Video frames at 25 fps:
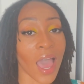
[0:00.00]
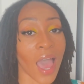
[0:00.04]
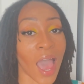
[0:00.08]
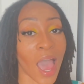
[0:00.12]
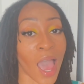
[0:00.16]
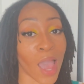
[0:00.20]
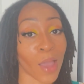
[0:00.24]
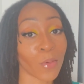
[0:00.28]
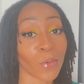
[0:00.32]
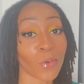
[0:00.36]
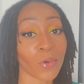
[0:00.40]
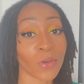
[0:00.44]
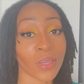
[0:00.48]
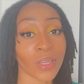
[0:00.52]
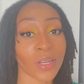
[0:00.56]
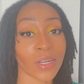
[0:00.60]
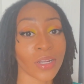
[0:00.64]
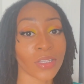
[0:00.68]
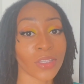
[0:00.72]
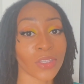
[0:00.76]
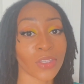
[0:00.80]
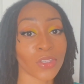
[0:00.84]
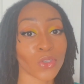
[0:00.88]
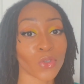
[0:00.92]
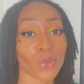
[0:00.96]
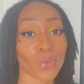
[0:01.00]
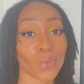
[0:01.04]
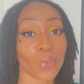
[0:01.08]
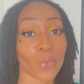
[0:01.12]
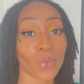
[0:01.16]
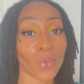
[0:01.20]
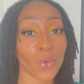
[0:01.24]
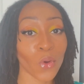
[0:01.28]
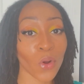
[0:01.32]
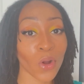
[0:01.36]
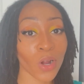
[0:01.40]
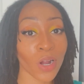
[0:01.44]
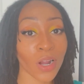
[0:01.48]
I will get into
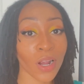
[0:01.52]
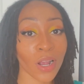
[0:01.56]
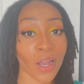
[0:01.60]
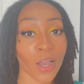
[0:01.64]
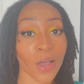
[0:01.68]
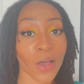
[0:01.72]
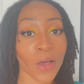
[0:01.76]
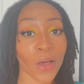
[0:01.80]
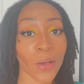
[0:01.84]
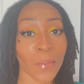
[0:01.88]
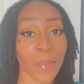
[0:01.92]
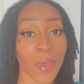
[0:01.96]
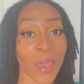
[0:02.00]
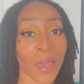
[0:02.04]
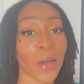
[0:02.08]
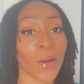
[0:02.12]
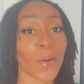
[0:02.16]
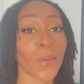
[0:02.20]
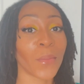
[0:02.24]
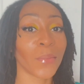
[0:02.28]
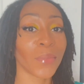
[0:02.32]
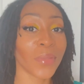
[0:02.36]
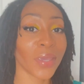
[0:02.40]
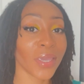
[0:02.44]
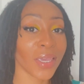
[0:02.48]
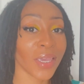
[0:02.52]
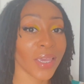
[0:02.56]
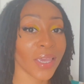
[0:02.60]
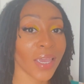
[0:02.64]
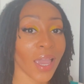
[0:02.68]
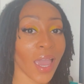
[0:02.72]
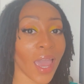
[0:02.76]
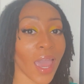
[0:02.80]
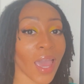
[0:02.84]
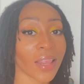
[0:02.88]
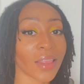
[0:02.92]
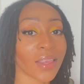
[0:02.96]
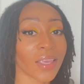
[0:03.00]
more about me
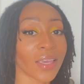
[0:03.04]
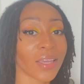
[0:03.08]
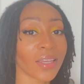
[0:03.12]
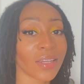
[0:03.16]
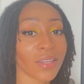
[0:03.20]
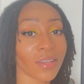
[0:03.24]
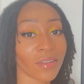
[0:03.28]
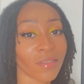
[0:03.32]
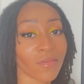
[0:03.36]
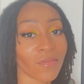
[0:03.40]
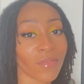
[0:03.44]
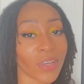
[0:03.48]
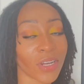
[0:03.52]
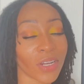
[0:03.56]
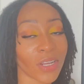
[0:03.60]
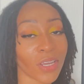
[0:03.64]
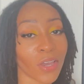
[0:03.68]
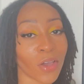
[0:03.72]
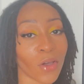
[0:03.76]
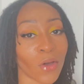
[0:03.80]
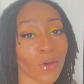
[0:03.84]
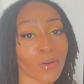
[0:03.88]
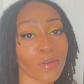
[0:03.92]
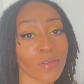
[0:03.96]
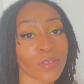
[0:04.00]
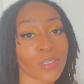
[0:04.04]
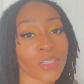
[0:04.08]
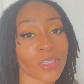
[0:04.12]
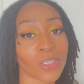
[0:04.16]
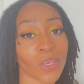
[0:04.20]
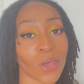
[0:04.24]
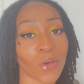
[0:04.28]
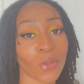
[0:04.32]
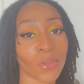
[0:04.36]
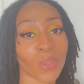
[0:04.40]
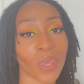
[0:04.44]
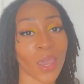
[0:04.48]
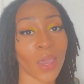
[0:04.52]
at the end of the video
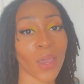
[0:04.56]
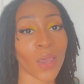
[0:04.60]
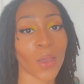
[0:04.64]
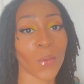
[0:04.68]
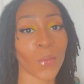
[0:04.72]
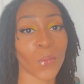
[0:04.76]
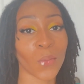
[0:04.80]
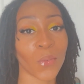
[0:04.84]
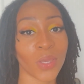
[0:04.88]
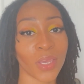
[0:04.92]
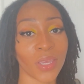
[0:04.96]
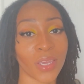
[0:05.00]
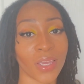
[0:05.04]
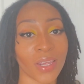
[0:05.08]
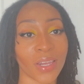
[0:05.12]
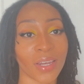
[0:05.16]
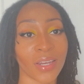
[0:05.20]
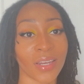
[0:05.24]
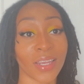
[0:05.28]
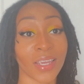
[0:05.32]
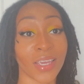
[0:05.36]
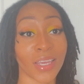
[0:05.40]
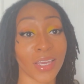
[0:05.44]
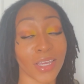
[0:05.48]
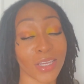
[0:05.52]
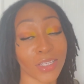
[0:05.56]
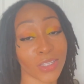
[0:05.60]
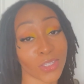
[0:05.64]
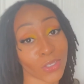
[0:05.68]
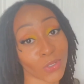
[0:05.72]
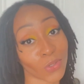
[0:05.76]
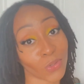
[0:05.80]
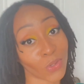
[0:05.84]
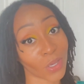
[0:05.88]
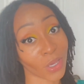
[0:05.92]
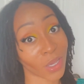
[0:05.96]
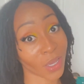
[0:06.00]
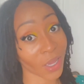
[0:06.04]
so that we can get
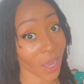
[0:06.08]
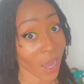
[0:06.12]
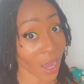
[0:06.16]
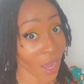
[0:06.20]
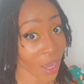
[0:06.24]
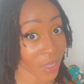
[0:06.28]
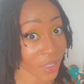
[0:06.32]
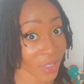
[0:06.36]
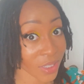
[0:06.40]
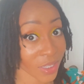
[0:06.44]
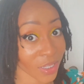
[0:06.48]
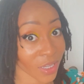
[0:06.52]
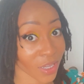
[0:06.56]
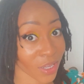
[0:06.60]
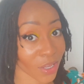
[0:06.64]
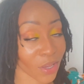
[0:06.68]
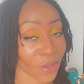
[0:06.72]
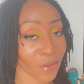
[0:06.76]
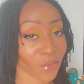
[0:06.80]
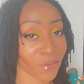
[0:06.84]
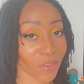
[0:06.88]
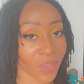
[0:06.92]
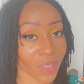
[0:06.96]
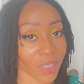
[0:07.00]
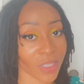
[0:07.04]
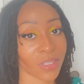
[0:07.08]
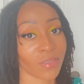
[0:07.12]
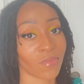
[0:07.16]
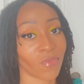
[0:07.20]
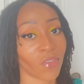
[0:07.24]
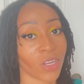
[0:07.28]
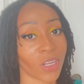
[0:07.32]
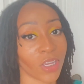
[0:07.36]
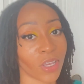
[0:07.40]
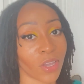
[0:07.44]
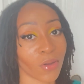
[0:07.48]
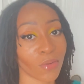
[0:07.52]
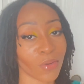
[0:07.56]
into the content of this
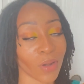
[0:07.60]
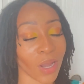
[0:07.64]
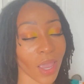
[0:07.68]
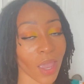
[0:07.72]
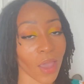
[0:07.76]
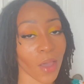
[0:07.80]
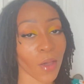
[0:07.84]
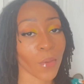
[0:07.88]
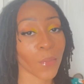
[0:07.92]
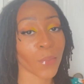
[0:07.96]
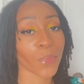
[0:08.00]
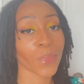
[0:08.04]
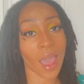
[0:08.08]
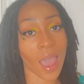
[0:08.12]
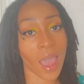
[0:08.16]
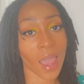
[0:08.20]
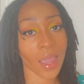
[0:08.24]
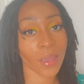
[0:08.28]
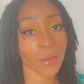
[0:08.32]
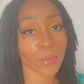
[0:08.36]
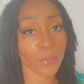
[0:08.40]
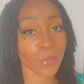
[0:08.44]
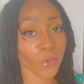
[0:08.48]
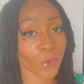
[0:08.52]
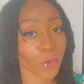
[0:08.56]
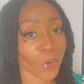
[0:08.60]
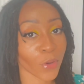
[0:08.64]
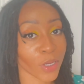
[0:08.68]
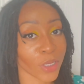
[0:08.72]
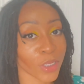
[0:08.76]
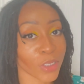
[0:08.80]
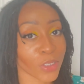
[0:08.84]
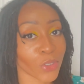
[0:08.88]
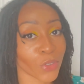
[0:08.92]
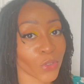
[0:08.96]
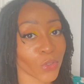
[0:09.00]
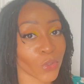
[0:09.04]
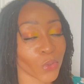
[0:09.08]
video now. I am
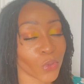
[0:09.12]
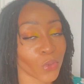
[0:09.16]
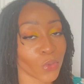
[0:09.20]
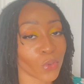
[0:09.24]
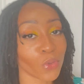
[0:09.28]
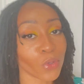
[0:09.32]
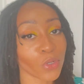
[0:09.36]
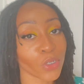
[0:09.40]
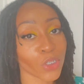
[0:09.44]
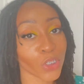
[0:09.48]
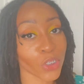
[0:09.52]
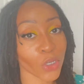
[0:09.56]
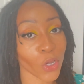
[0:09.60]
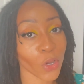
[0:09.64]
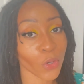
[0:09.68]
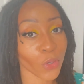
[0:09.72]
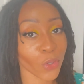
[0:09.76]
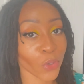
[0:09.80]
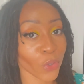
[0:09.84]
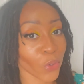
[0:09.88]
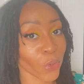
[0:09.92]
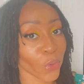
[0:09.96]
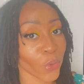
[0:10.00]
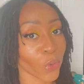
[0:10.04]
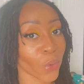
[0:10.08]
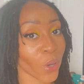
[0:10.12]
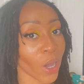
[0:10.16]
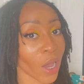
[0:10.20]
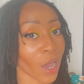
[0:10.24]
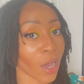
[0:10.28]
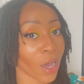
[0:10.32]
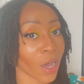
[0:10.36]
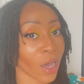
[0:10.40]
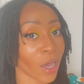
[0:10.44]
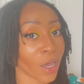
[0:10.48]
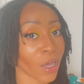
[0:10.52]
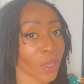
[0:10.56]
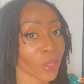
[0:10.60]
going to show you
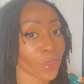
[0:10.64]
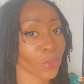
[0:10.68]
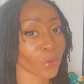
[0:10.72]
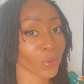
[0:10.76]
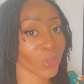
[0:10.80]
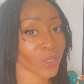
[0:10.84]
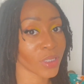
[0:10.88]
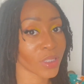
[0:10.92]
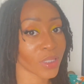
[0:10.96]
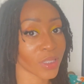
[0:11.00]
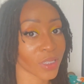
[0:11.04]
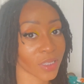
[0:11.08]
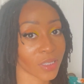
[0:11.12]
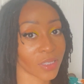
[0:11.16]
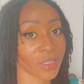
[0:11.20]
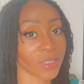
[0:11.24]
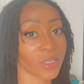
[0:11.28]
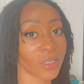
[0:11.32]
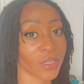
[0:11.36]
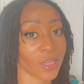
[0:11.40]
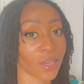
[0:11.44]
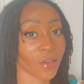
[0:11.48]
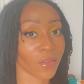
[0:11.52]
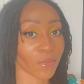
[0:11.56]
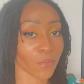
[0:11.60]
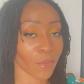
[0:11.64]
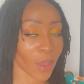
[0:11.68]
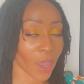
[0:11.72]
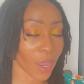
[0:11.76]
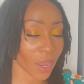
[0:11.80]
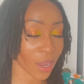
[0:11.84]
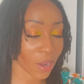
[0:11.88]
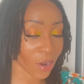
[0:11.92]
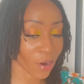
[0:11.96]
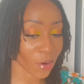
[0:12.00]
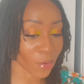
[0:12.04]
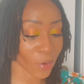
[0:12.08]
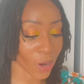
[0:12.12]
a 360 of my
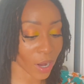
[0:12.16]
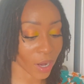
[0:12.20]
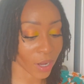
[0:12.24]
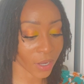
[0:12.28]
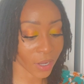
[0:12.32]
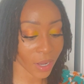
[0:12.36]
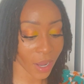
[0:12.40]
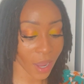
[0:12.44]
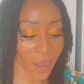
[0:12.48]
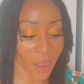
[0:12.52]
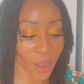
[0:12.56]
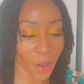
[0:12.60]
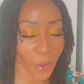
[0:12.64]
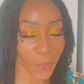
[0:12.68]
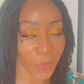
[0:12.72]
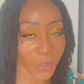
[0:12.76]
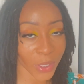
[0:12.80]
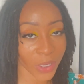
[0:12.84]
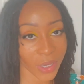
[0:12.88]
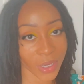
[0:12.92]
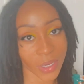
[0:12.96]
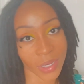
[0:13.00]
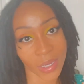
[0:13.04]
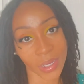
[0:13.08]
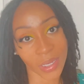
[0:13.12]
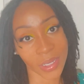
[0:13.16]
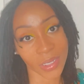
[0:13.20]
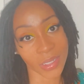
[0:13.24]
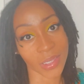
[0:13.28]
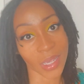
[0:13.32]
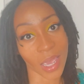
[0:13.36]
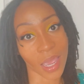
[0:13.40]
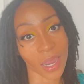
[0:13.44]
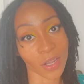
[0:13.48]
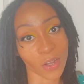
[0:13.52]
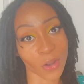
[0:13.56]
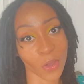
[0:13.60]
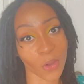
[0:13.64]
hair right now because
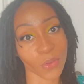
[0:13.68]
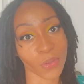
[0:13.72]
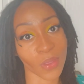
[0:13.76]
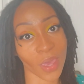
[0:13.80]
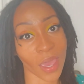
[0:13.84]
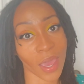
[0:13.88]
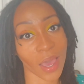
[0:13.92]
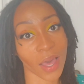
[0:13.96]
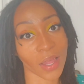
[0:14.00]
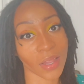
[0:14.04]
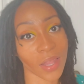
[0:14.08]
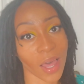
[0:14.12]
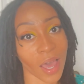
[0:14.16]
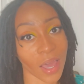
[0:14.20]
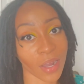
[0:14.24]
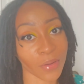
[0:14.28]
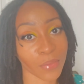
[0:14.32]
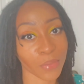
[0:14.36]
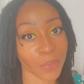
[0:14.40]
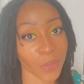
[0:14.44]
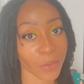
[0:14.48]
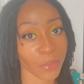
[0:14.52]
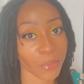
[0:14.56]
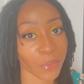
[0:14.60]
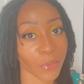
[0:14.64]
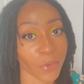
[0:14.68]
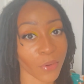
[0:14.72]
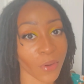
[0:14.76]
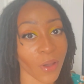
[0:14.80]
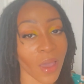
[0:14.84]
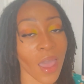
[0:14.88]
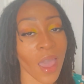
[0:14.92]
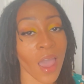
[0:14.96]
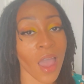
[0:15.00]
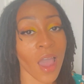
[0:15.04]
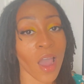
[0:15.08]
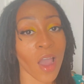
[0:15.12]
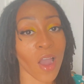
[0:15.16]
I know that a lot of people
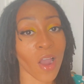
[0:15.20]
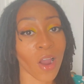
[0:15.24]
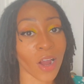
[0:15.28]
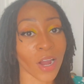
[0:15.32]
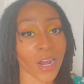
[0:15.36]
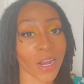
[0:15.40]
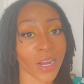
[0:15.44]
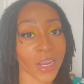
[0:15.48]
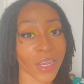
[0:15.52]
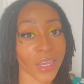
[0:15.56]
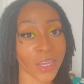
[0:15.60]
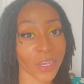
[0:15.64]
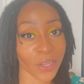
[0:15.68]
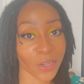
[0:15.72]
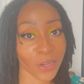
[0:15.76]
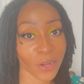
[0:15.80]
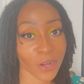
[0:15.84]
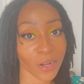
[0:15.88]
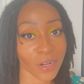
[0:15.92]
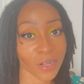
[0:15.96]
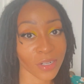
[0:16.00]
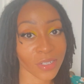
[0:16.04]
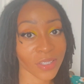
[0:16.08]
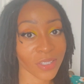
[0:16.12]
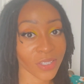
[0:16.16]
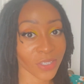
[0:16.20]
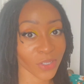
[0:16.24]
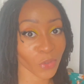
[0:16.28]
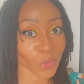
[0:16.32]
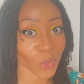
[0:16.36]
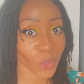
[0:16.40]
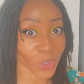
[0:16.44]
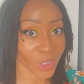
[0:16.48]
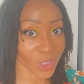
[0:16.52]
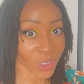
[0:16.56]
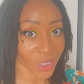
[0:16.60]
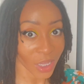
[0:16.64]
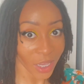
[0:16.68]
are here to
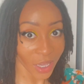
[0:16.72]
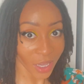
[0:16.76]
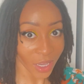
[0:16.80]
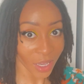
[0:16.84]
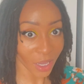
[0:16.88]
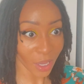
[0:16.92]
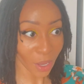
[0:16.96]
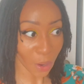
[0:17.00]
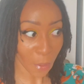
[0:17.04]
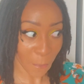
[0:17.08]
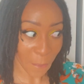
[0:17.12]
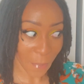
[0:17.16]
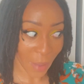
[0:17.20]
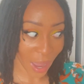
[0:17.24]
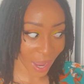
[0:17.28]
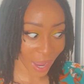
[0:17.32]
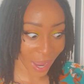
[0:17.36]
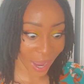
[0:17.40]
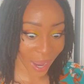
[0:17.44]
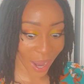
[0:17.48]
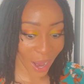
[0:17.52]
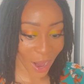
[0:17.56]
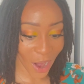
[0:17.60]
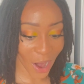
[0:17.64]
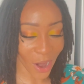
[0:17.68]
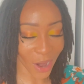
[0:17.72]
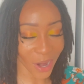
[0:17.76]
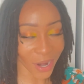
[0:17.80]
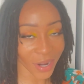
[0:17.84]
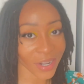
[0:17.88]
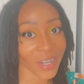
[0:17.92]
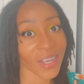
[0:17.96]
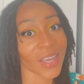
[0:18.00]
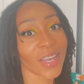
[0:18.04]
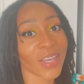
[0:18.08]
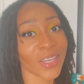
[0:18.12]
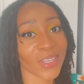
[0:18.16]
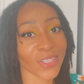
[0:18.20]
see my hair.
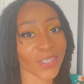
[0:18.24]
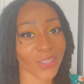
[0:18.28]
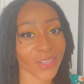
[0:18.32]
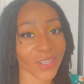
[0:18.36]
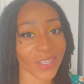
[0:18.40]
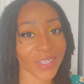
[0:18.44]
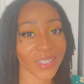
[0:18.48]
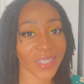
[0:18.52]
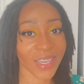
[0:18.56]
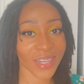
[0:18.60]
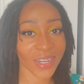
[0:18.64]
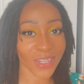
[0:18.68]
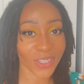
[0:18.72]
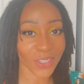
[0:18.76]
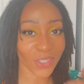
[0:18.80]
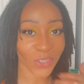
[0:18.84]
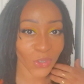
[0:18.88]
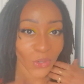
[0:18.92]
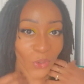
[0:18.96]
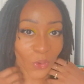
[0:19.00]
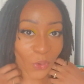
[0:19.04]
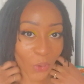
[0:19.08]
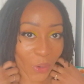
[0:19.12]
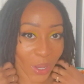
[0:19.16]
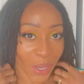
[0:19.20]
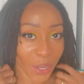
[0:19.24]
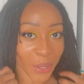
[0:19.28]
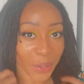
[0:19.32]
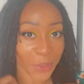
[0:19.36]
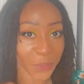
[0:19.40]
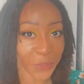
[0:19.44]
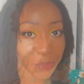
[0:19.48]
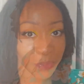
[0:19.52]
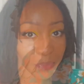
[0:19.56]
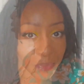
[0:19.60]
So let's get into it.